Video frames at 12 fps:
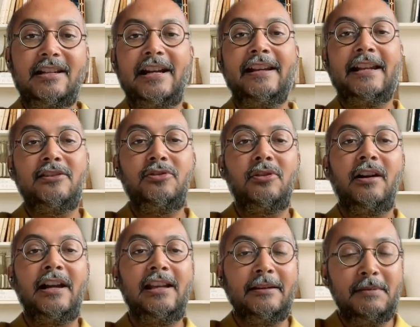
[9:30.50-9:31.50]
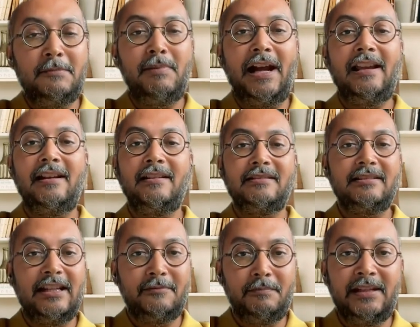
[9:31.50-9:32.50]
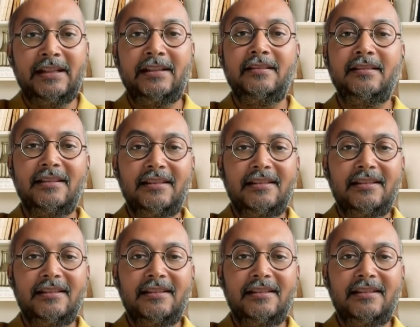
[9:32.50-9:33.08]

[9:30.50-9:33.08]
try and enjoy, let me balance, let me,